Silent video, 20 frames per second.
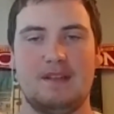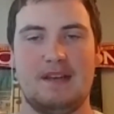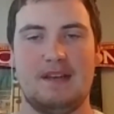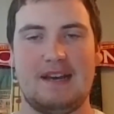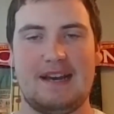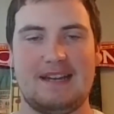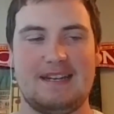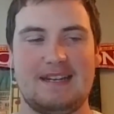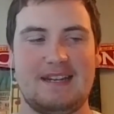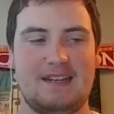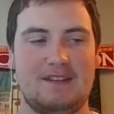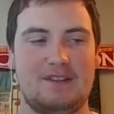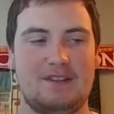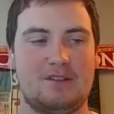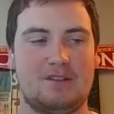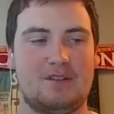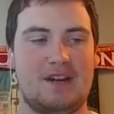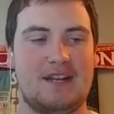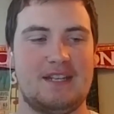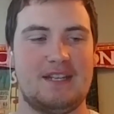I needed the
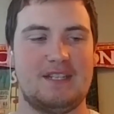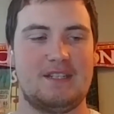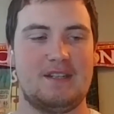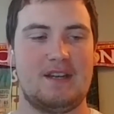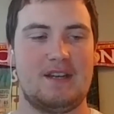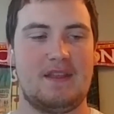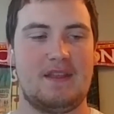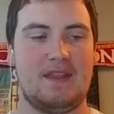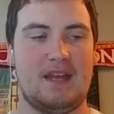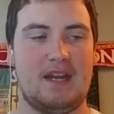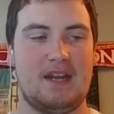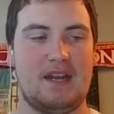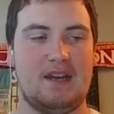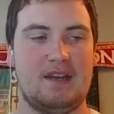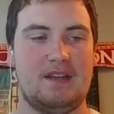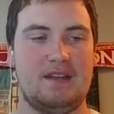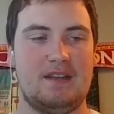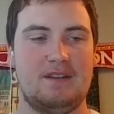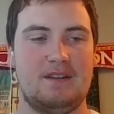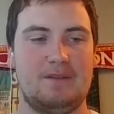grades, and then
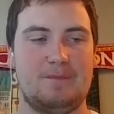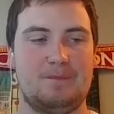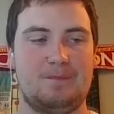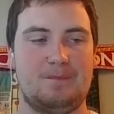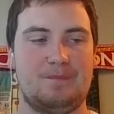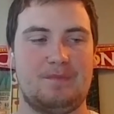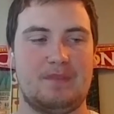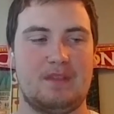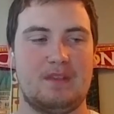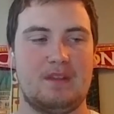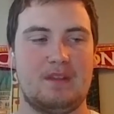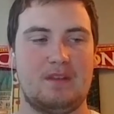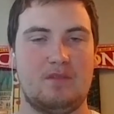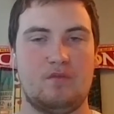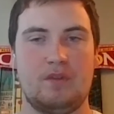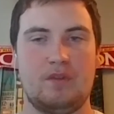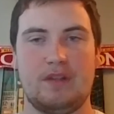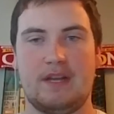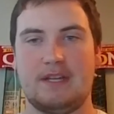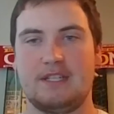I
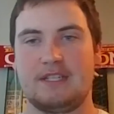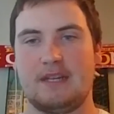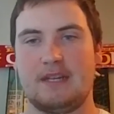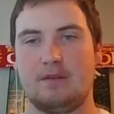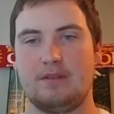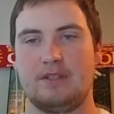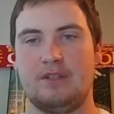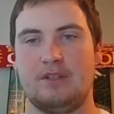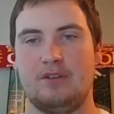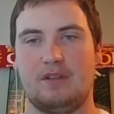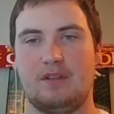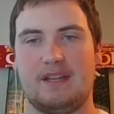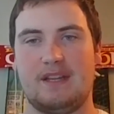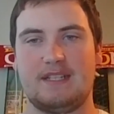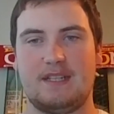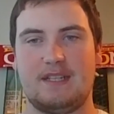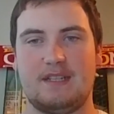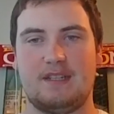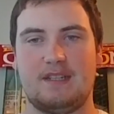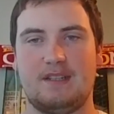realized I was too
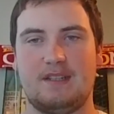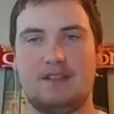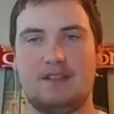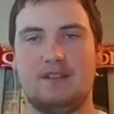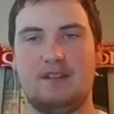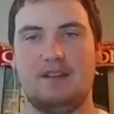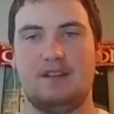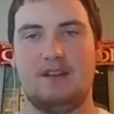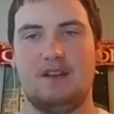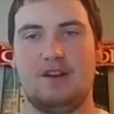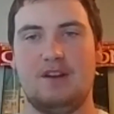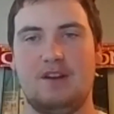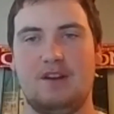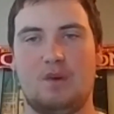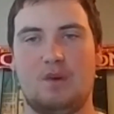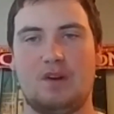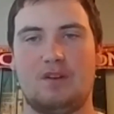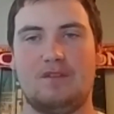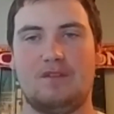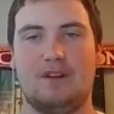lazy to
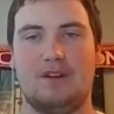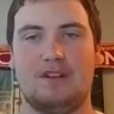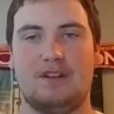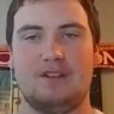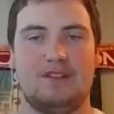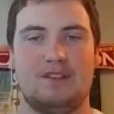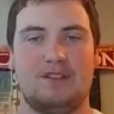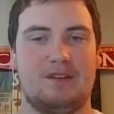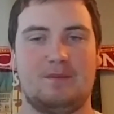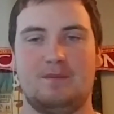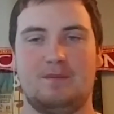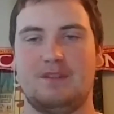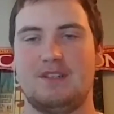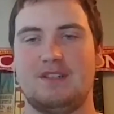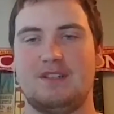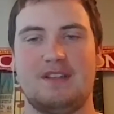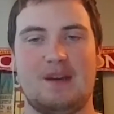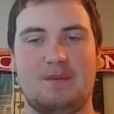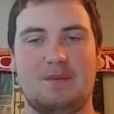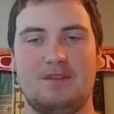work for it, so
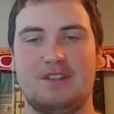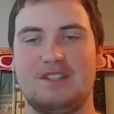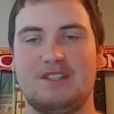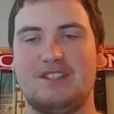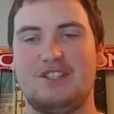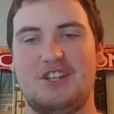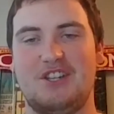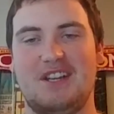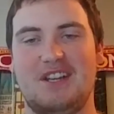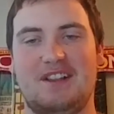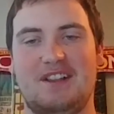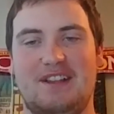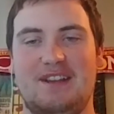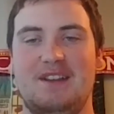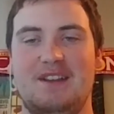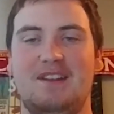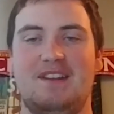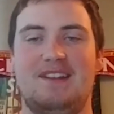I'm just chilling.